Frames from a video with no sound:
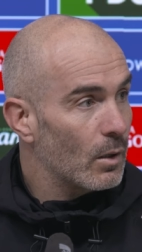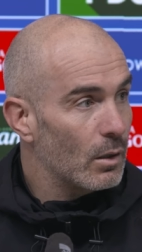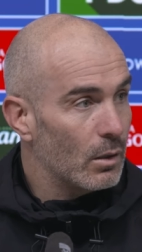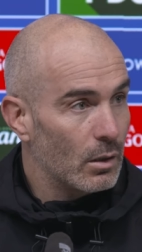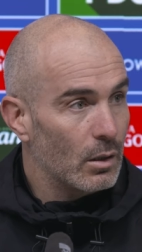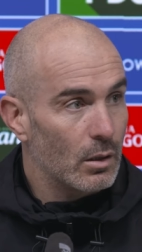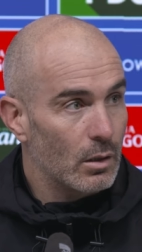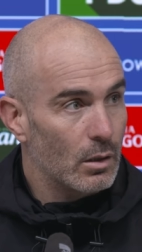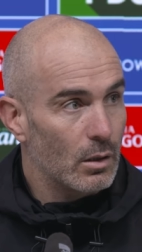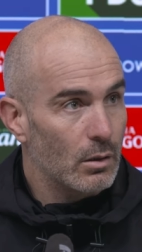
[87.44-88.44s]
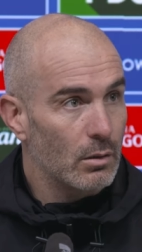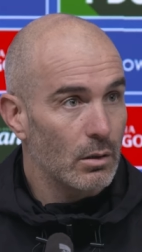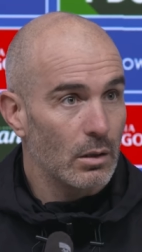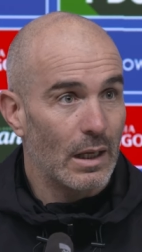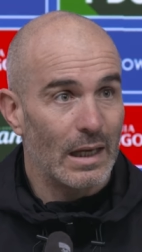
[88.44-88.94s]
uh,
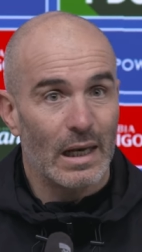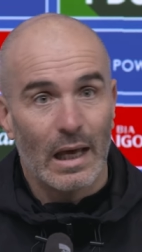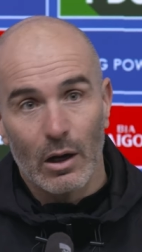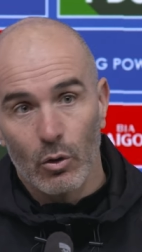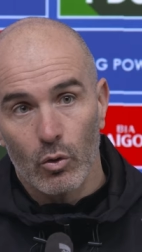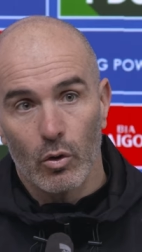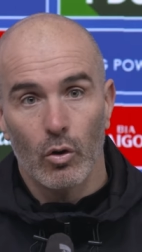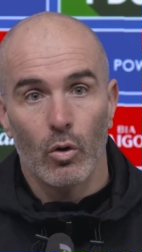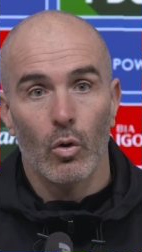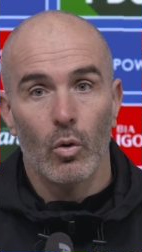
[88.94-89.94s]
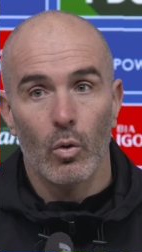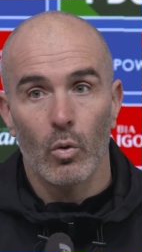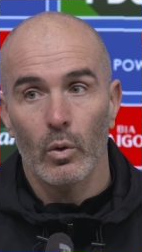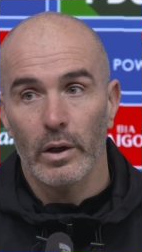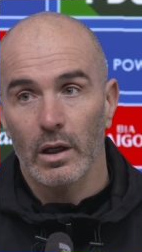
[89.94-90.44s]
allow
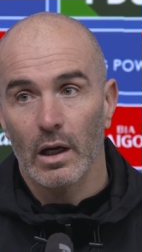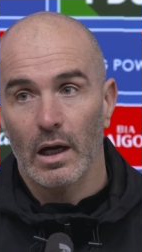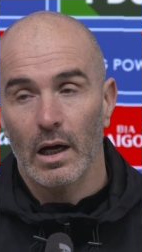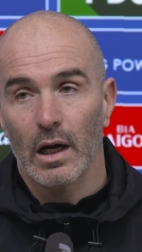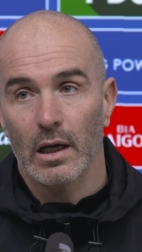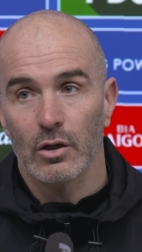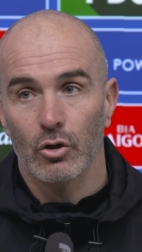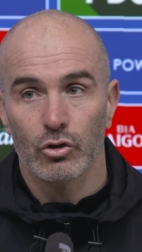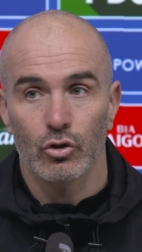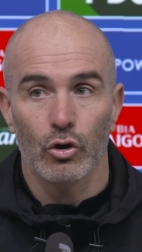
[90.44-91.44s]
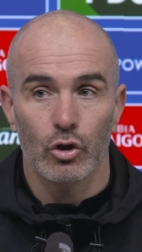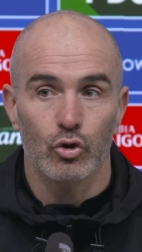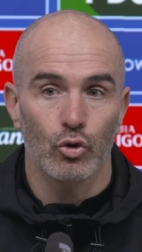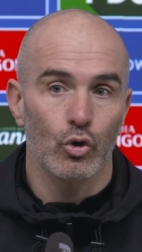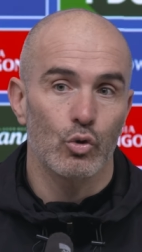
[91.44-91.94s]
or we are not going
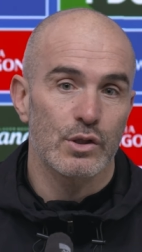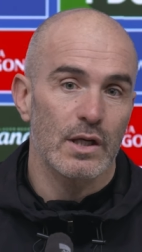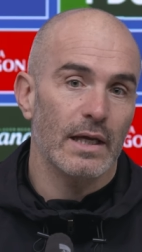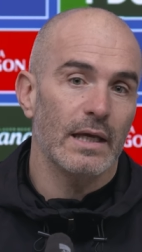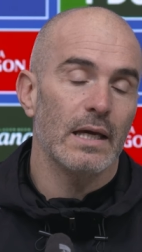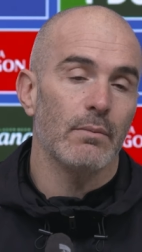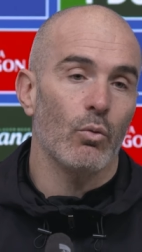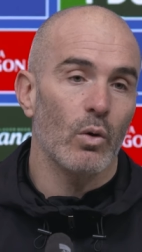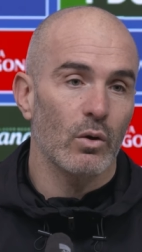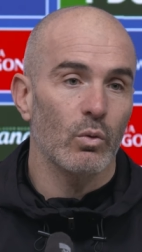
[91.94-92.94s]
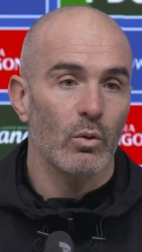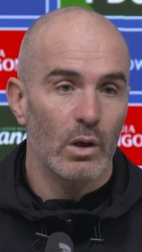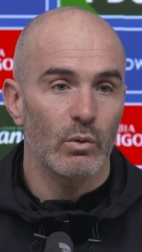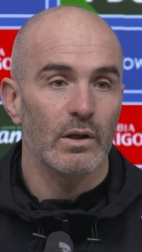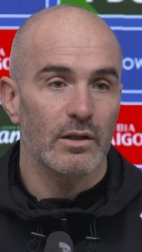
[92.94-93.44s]
to lose a game where we
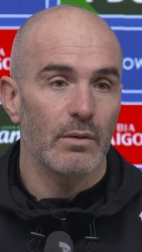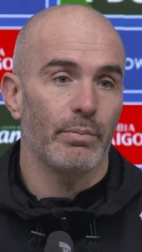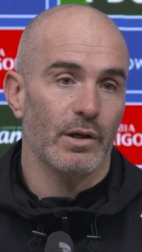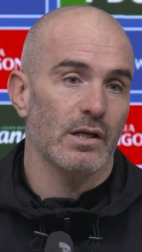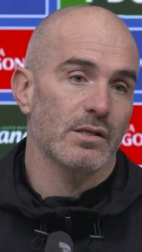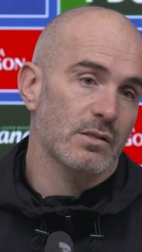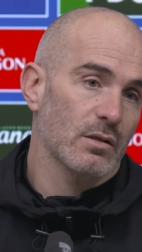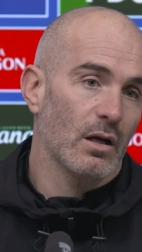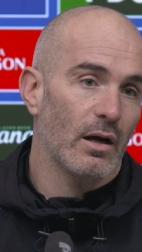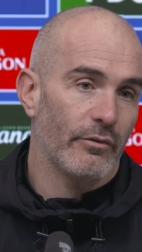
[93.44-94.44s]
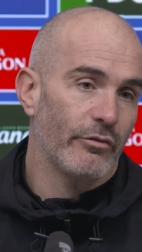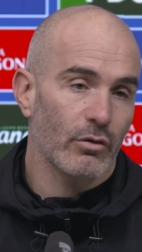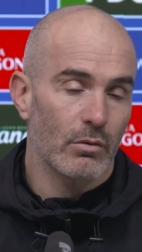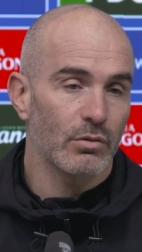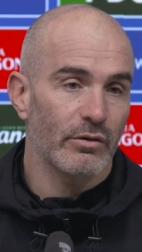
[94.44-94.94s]
were with 10 players uh,
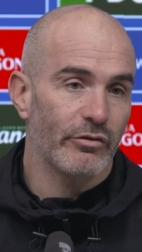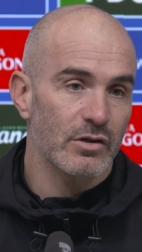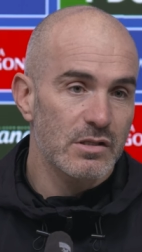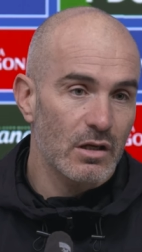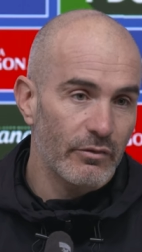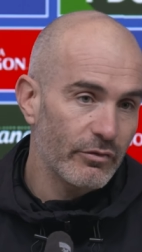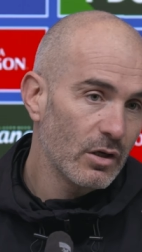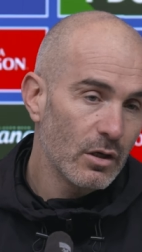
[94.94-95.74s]
from the first half